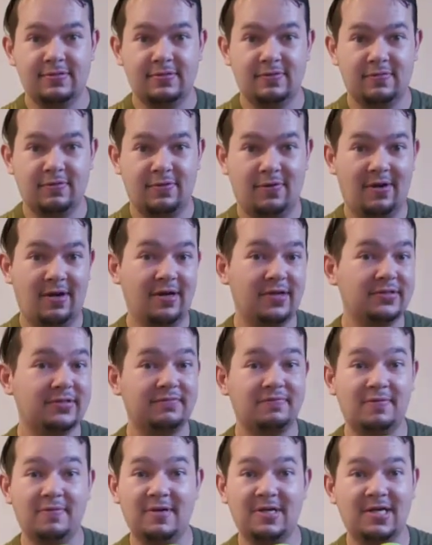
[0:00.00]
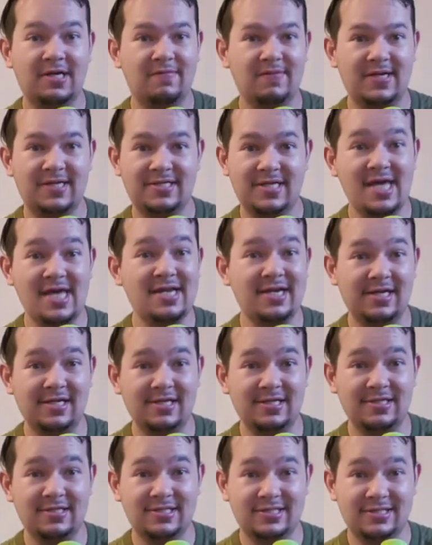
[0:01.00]
requirements for me to give it a 10
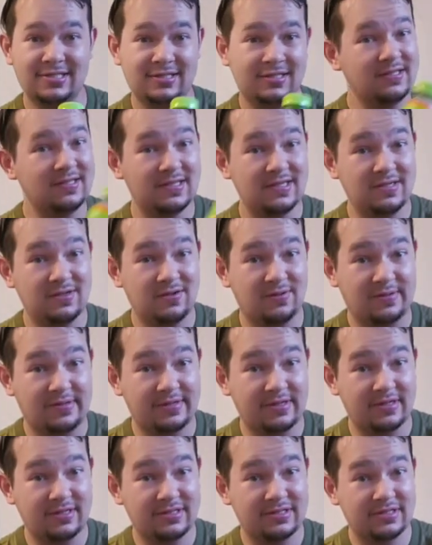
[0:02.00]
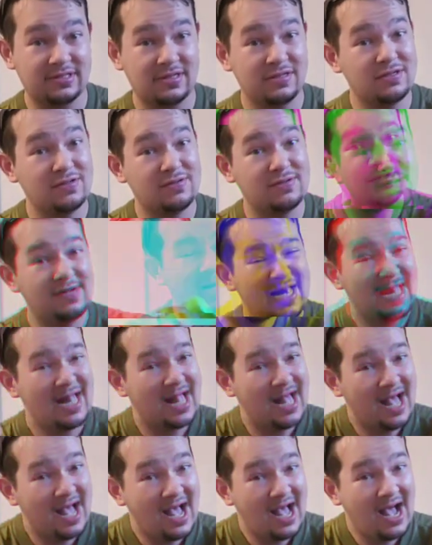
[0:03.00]
is in order, so
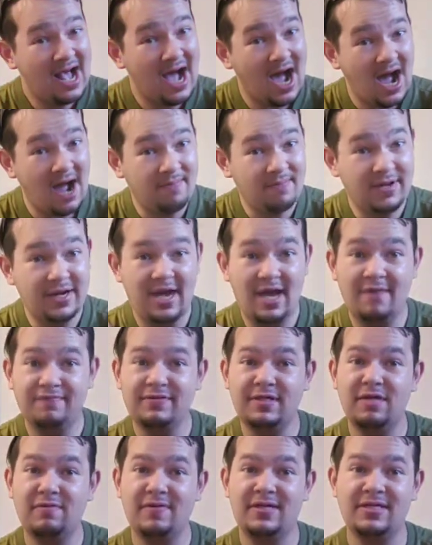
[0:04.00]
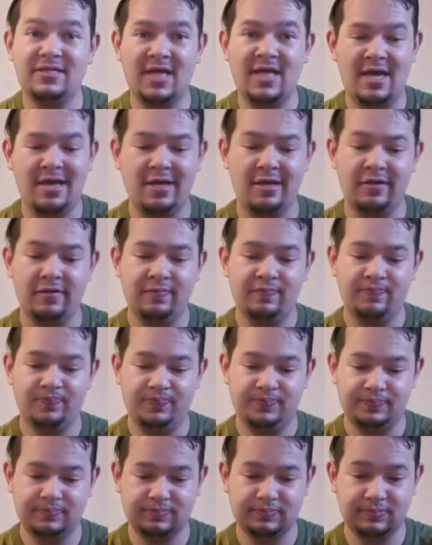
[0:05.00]
I'm gonna have to give it a 10.
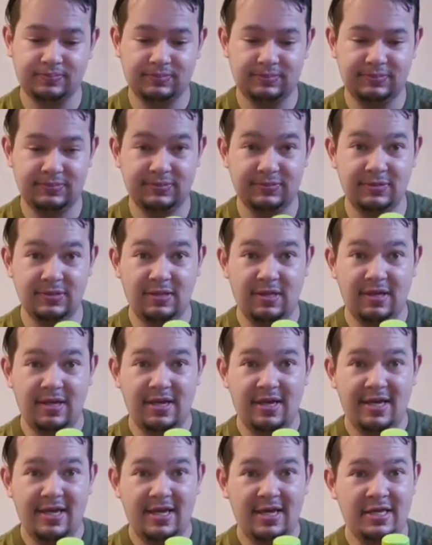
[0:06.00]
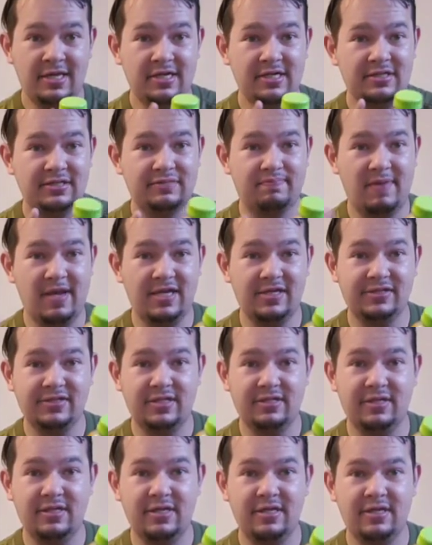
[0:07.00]
It is
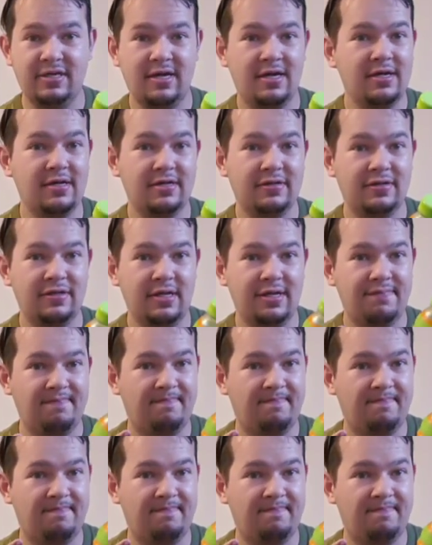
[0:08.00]
basically the